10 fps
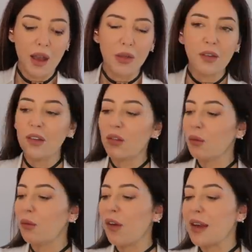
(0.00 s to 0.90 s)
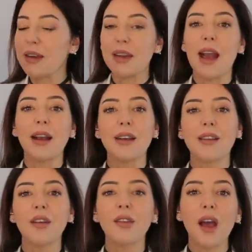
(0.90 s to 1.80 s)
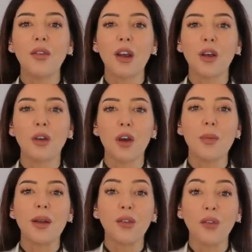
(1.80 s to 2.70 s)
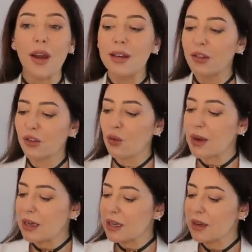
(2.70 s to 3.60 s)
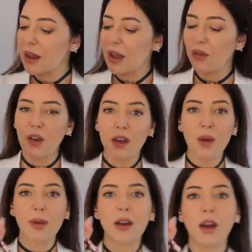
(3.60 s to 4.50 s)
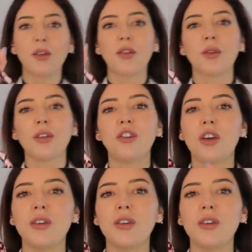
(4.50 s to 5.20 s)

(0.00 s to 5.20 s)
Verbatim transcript: This is from Fendi and it does have a logo but it's very discreet. If I come in closer and show